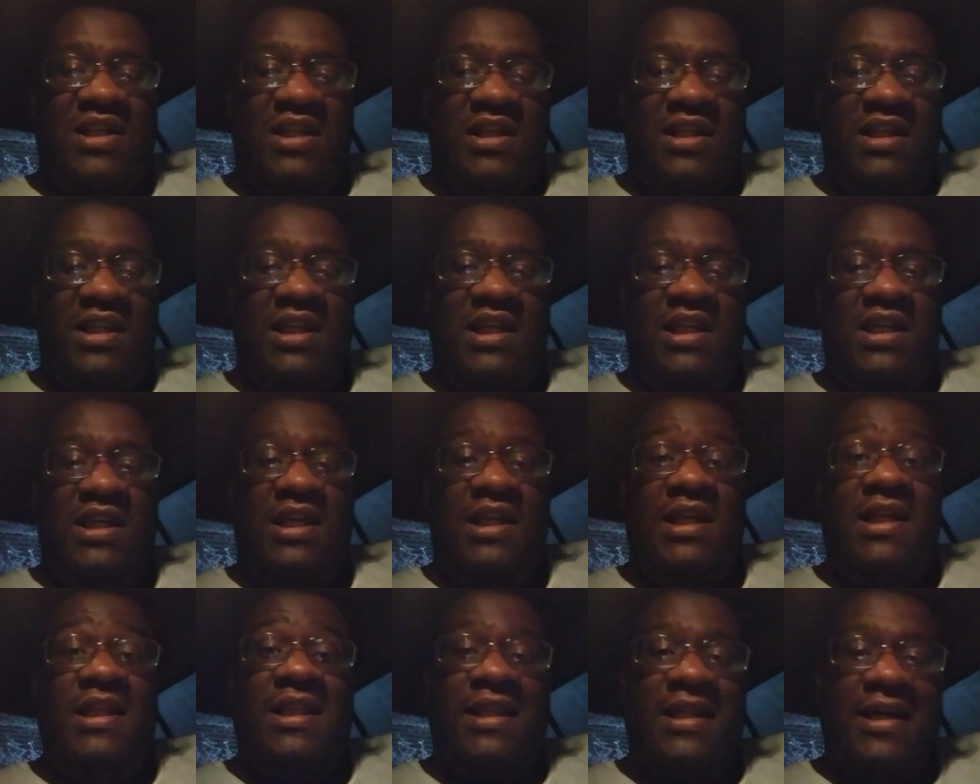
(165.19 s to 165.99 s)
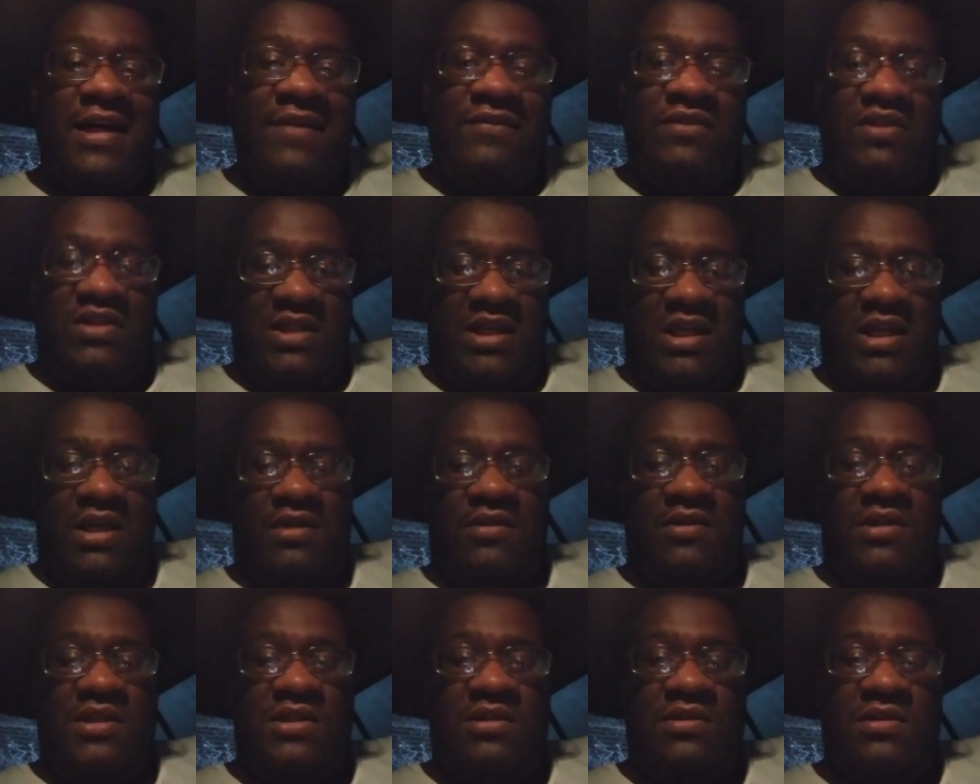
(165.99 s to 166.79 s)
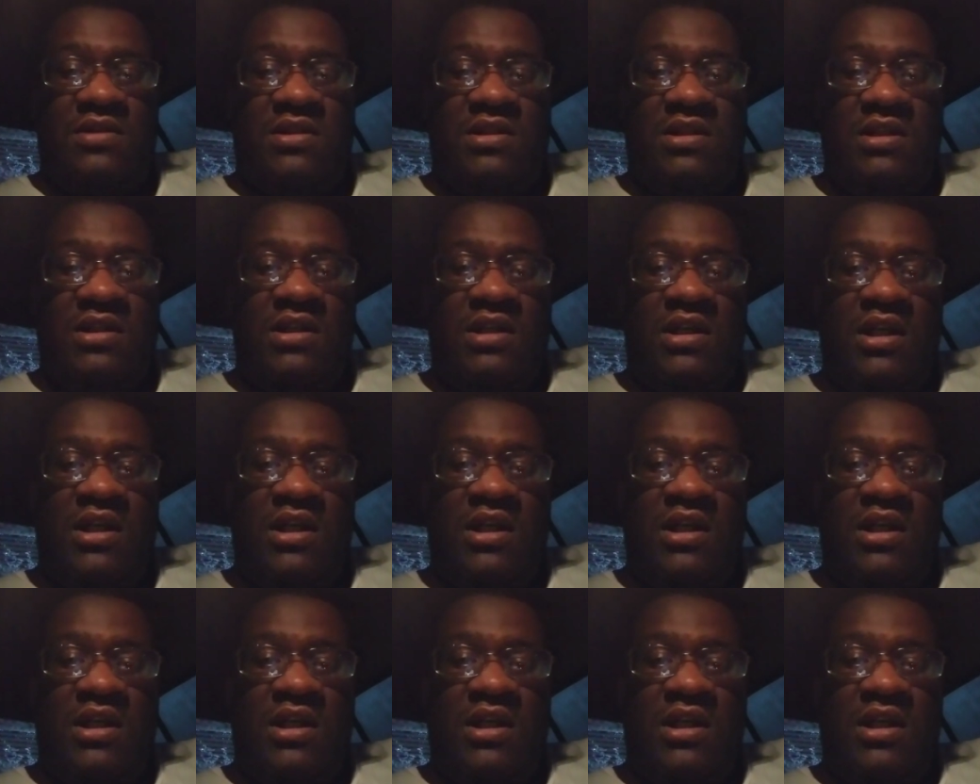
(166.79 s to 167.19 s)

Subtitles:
He loved the characters.